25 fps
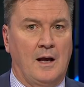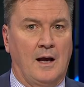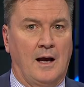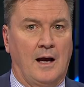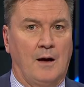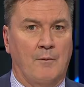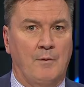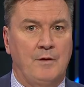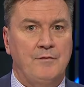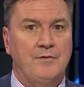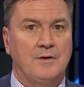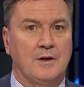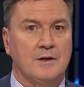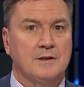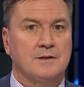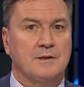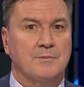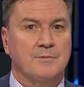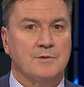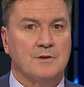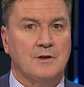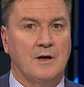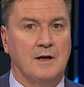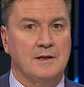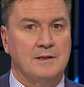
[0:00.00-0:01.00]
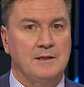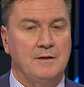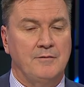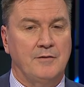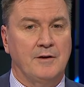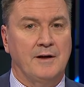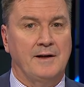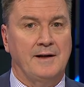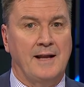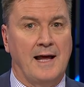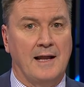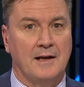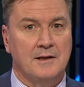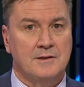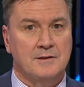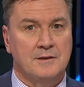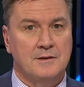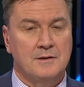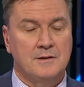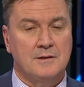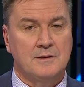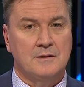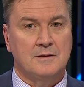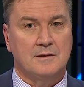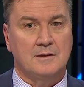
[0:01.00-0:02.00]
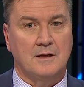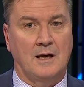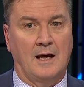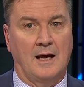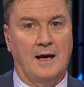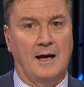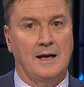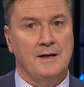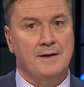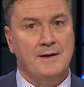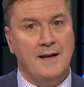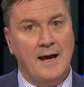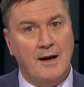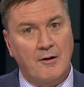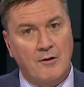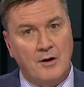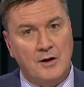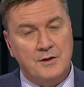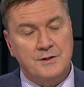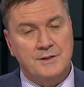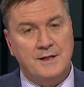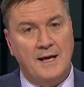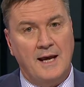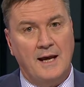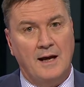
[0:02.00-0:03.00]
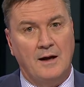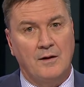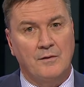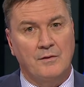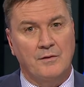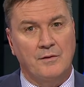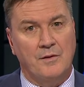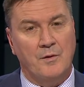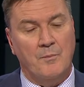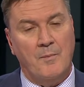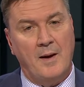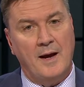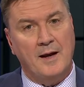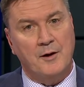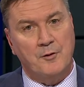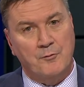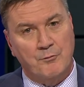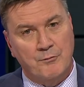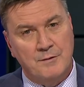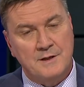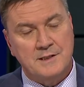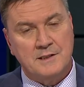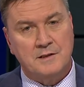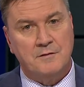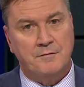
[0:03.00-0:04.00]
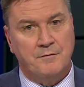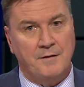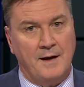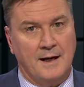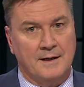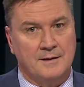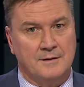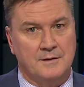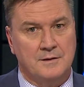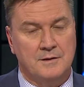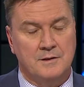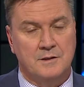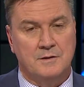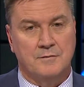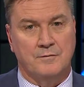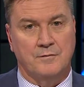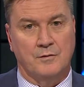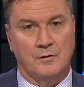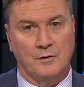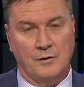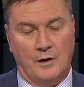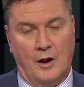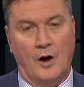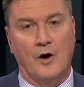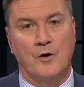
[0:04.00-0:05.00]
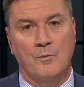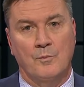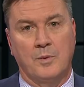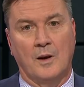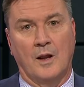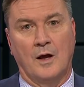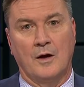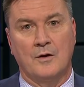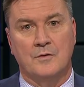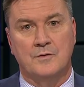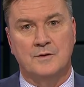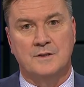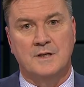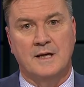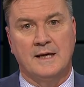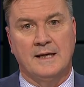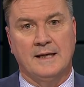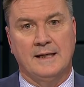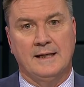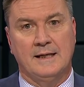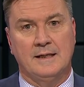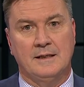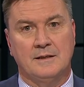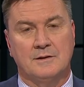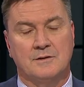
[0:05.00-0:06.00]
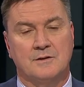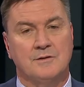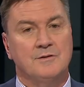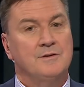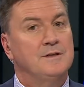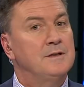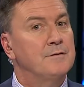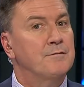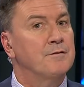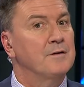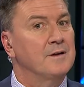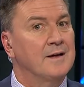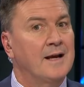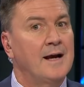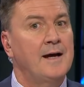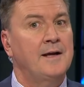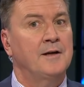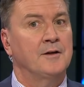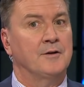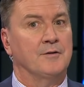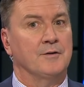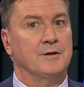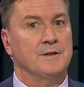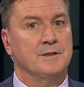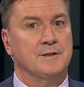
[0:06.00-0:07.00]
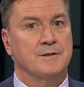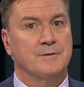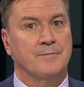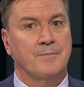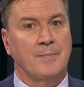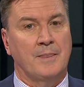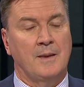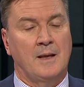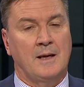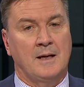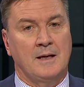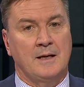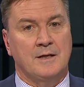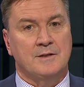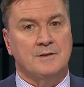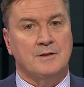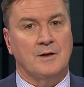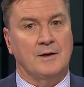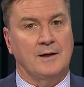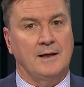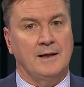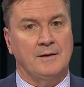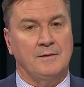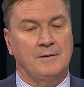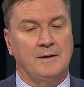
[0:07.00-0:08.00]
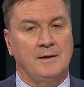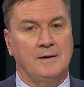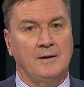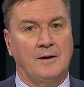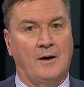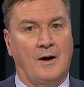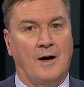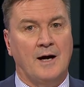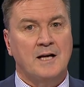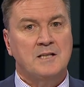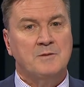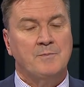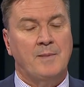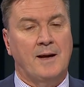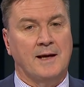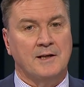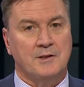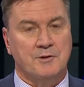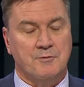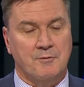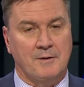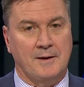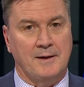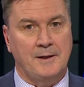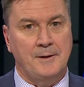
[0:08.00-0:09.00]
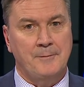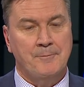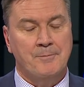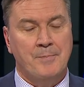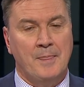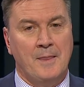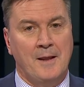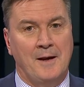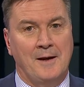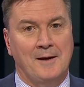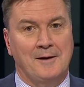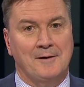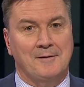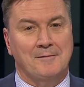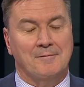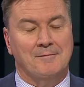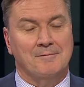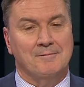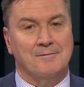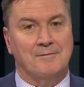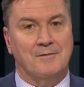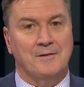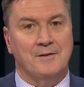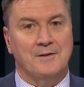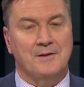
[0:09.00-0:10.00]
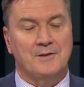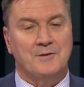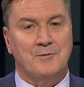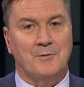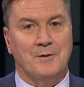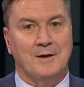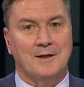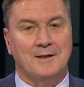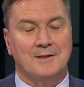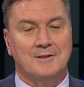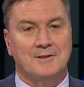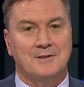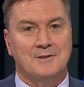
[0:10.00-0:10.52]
Uh, we've done some scientific analysis yeah. uh, and narrowed down the main risk factors for low blows into different categories. Fantastic. So get the ice packs ready oh, oh for this week's